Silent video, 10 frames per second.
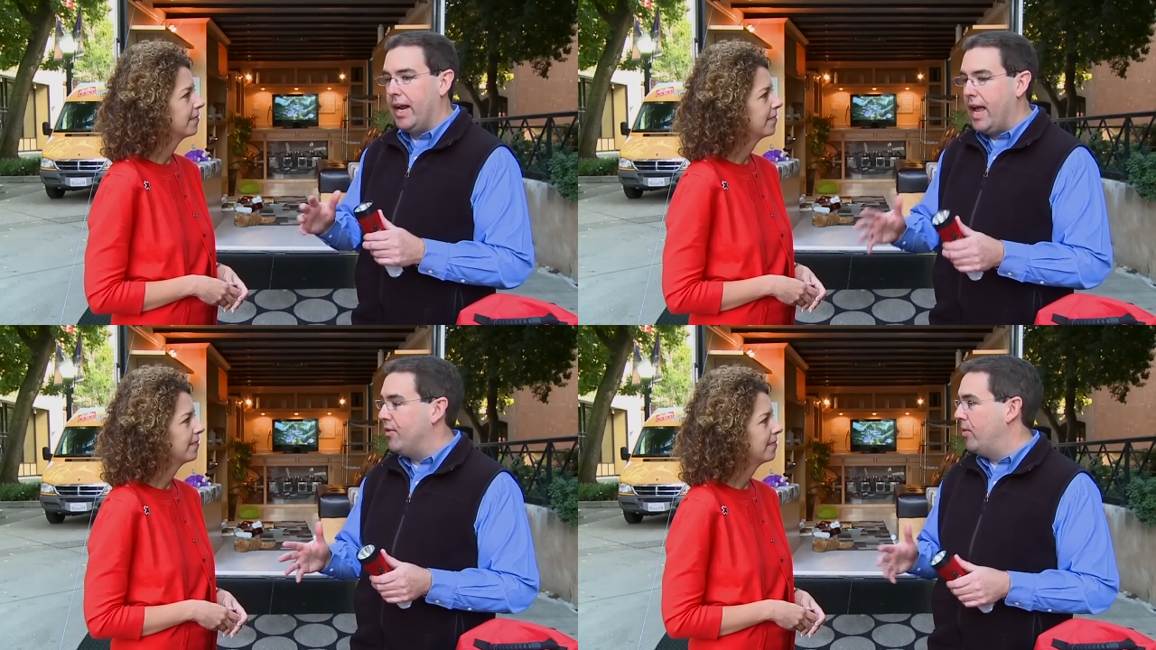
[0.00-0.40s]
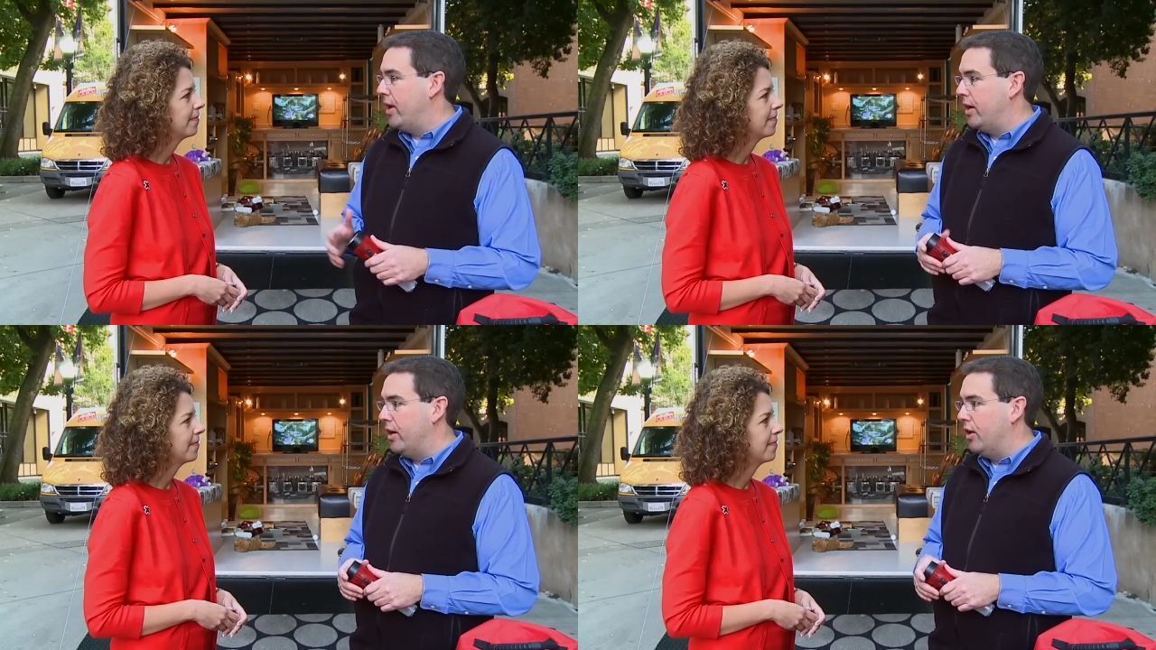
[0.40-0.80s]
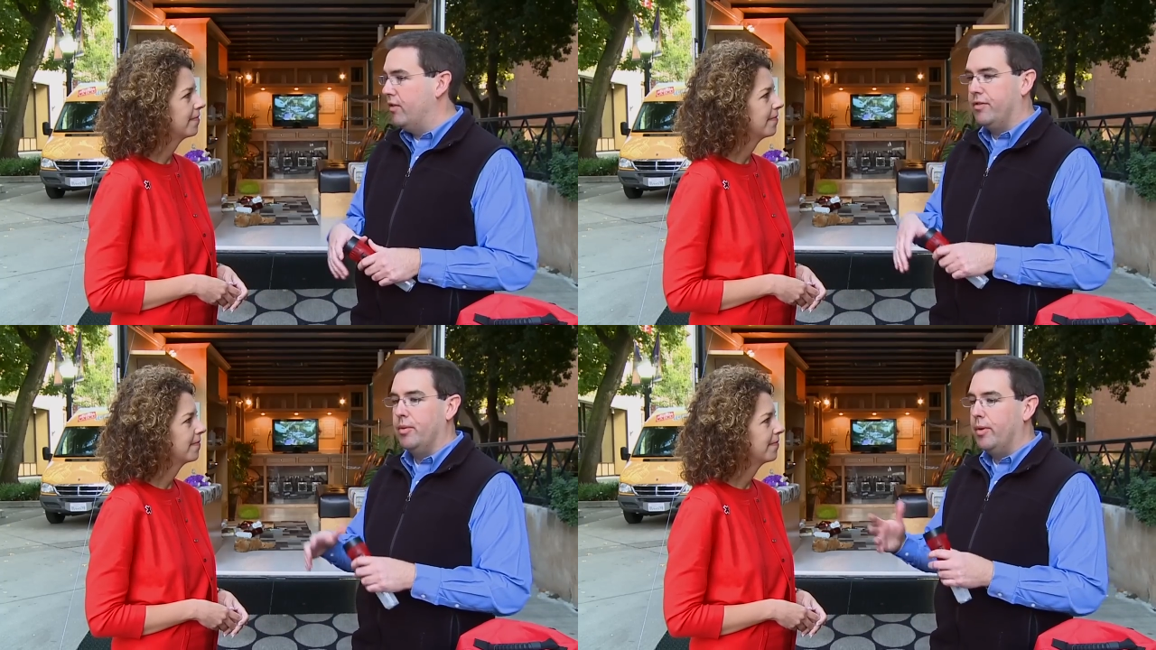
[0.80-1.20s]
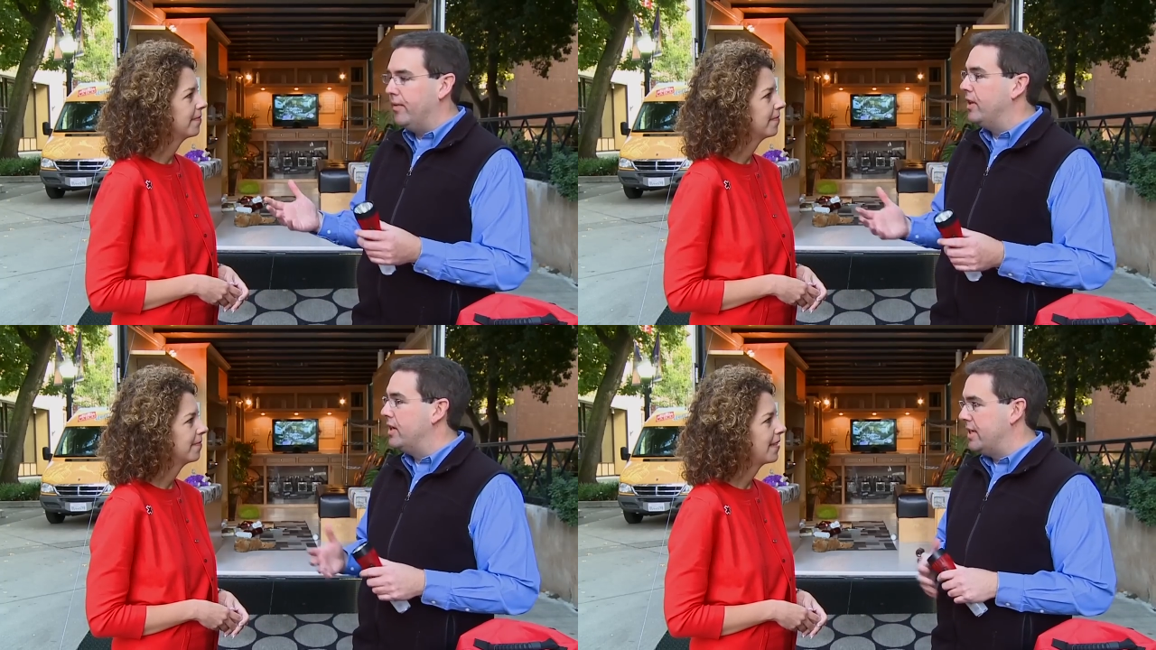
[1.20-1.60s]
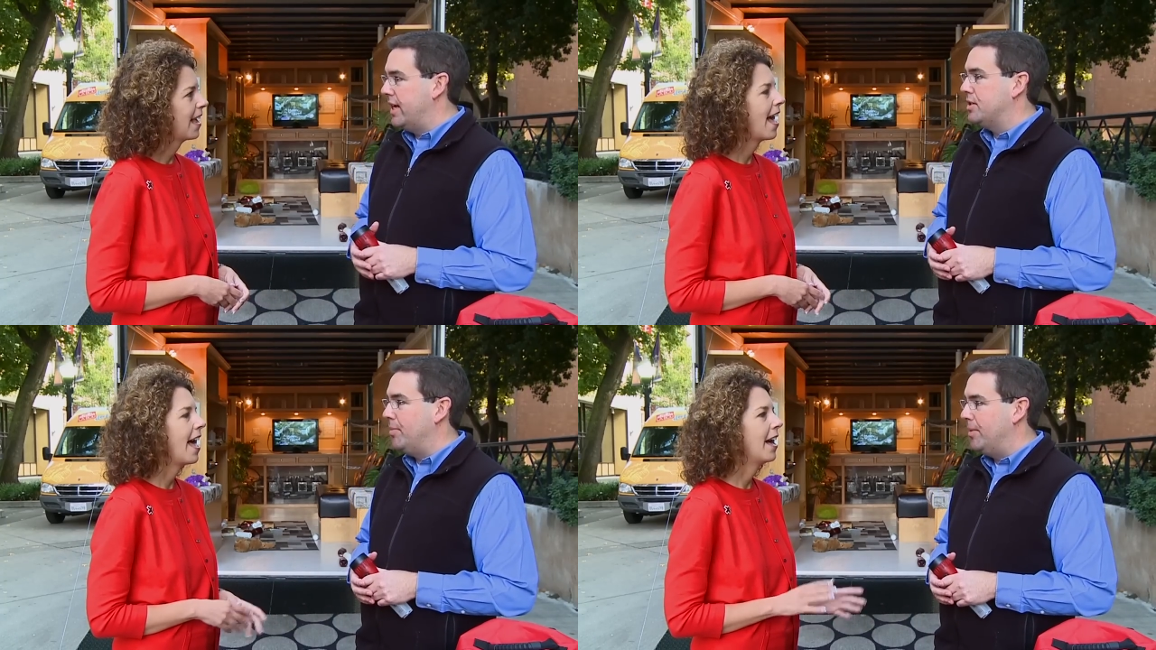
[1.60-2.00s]
Speaker 1: and have it ready to go for whatever the
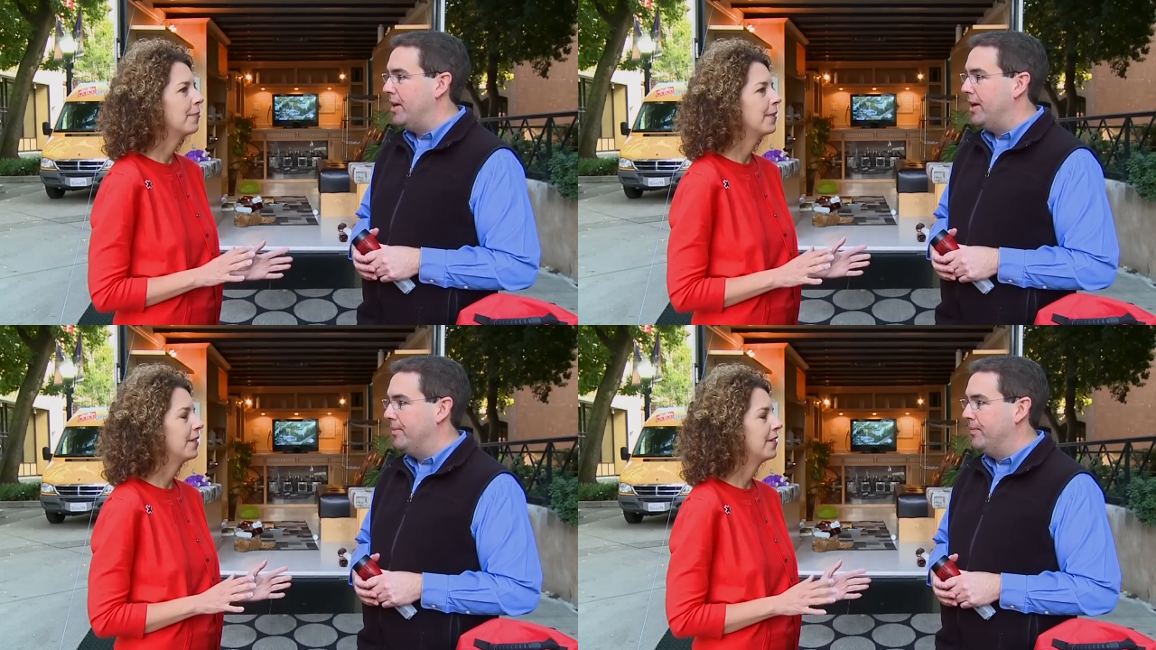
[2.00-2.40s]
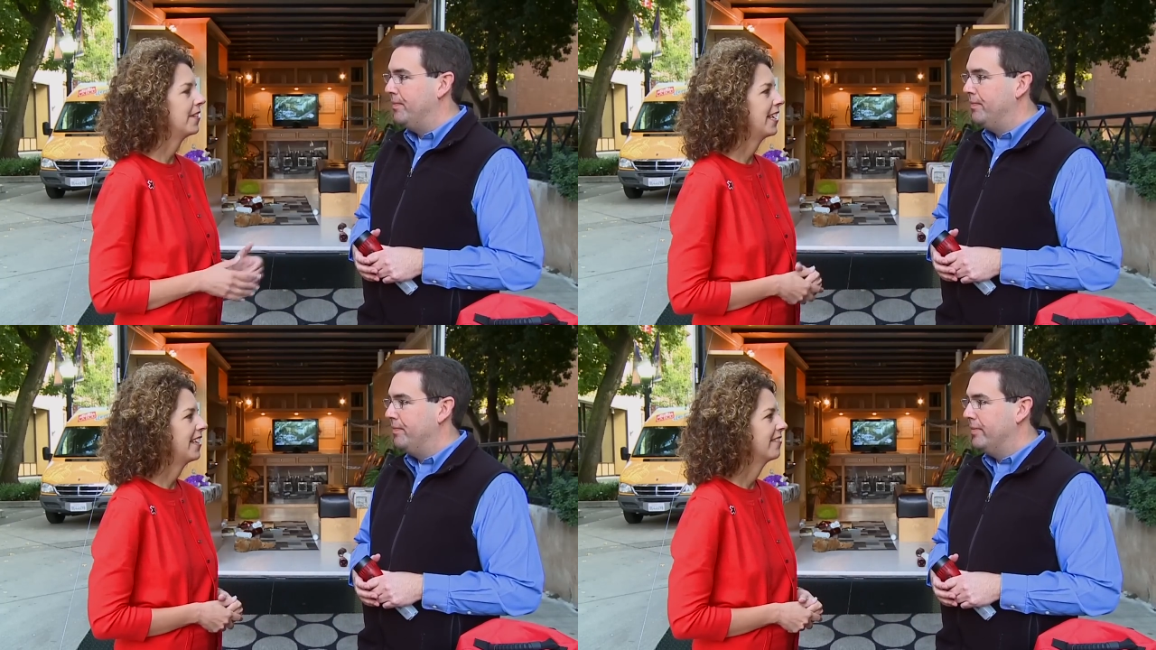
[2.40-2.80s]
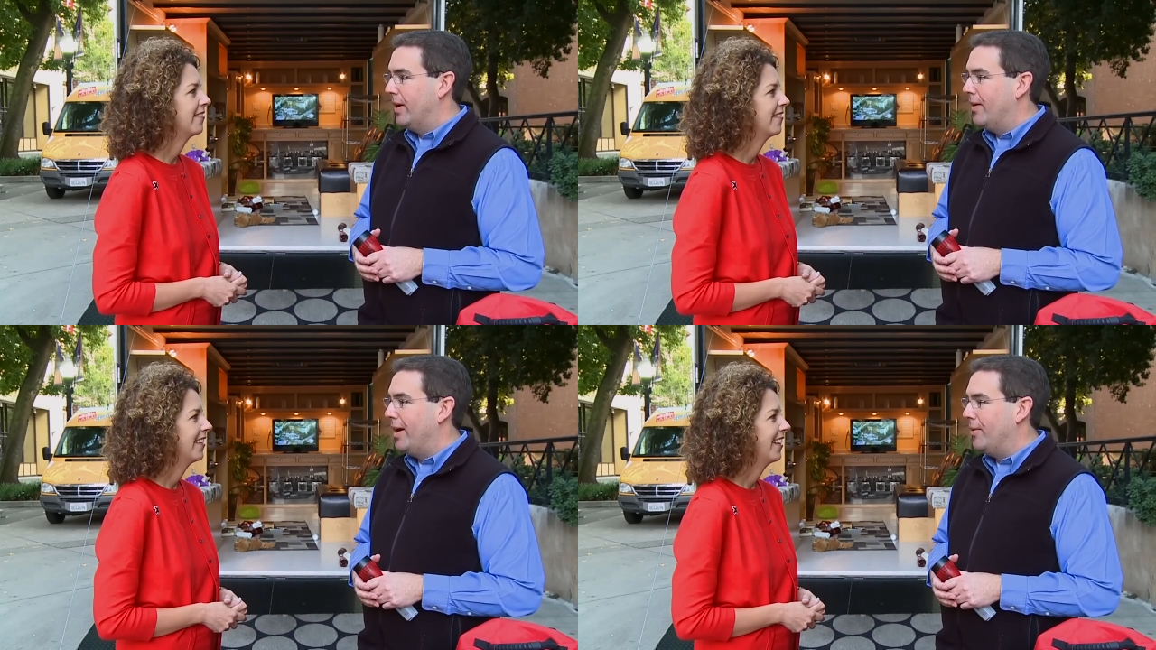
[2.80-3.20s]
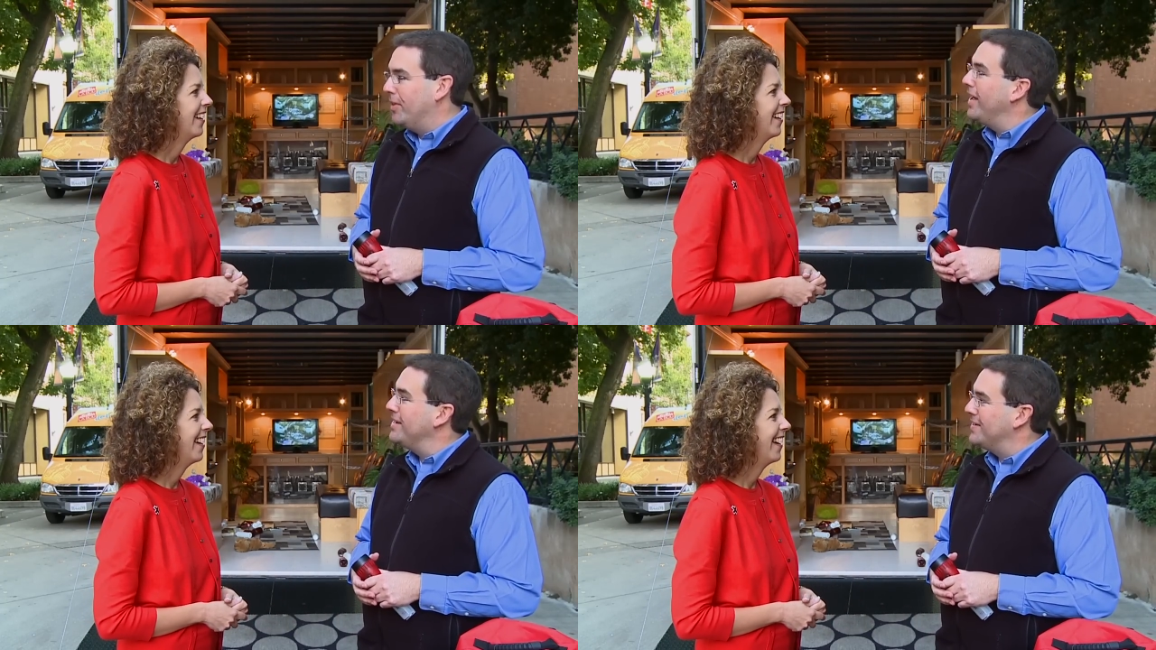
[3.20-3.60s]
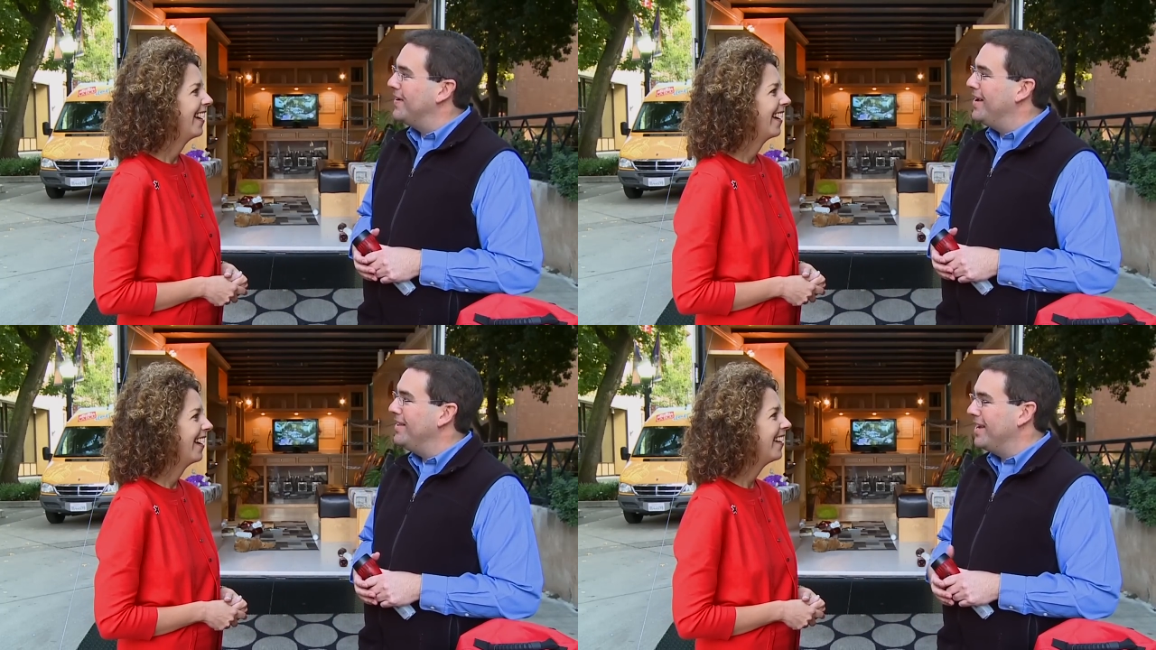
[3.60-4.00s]
disaster may Absolutely. be. Absolutely. All right. Well, thanks,
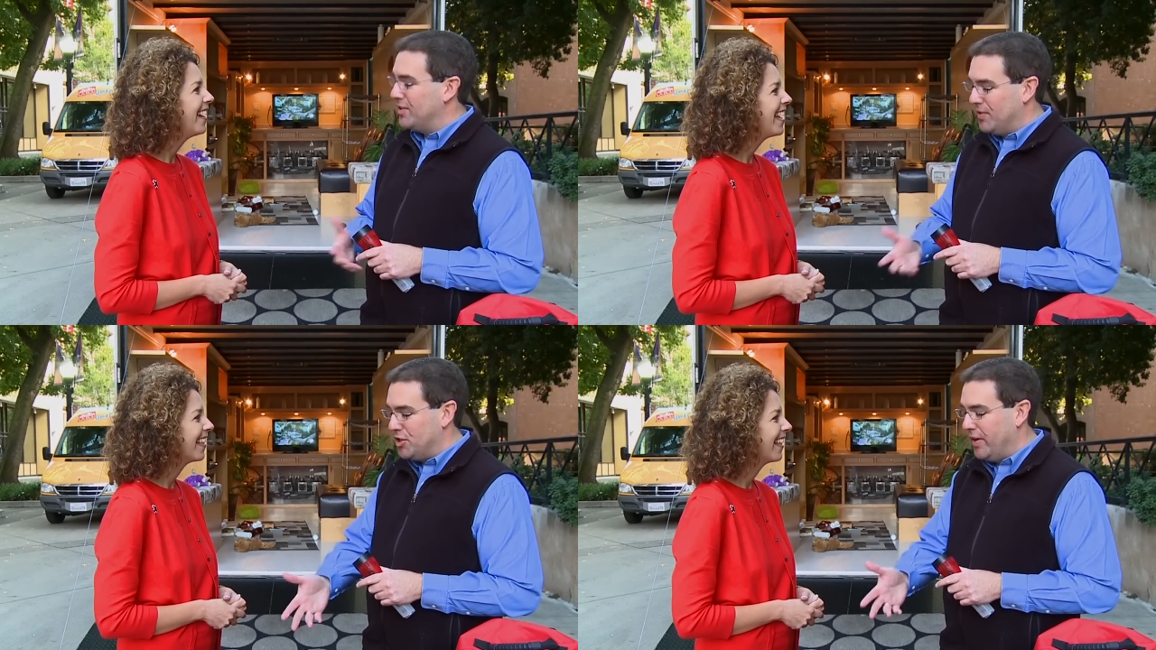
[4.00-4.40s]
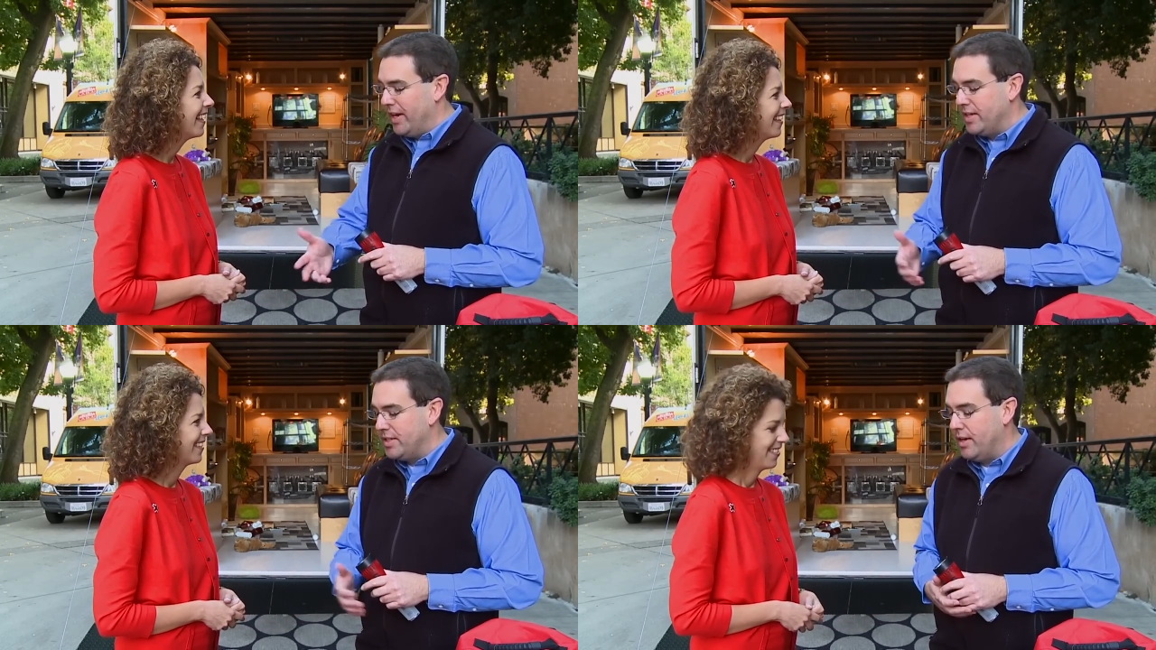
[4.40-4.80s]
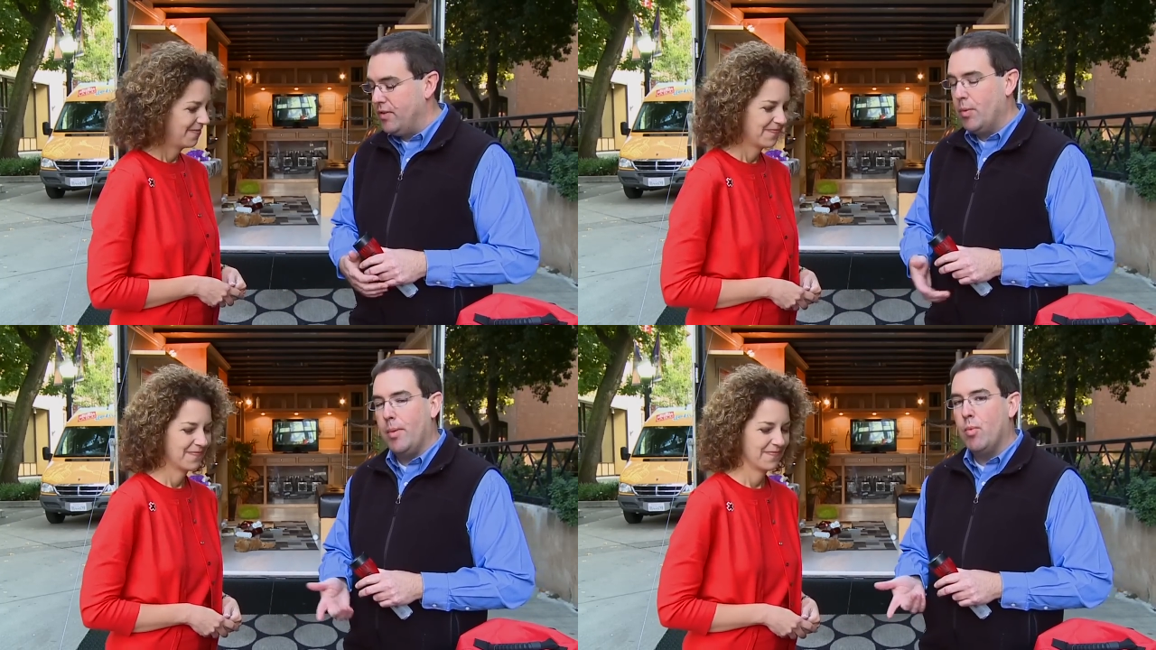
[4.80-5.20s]
Dawn. Thanks right. for showing us. And if you want